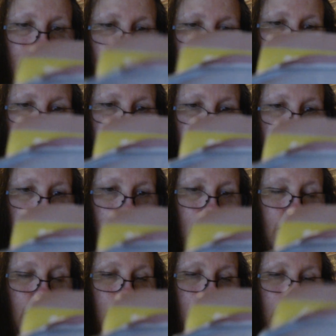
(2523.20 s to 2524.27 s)
again.
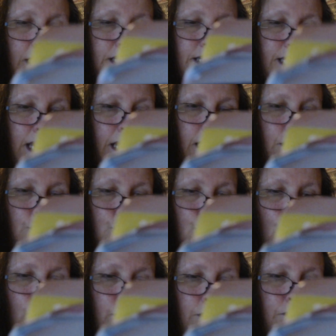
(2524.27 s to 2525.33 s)
It's saying
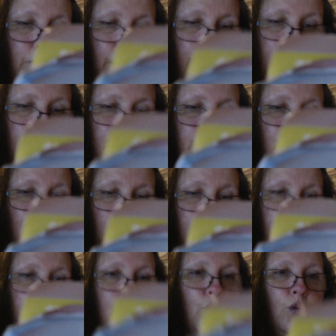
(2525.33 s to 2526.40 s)
join B to
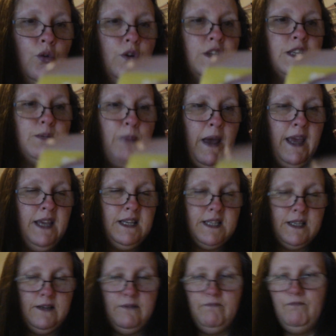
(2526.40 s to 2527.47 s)
any corner
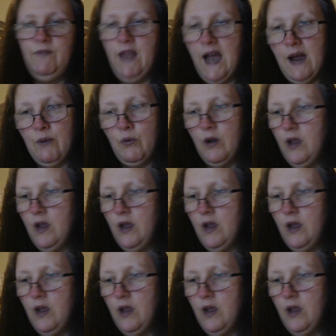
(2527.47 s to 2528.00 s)
space. Now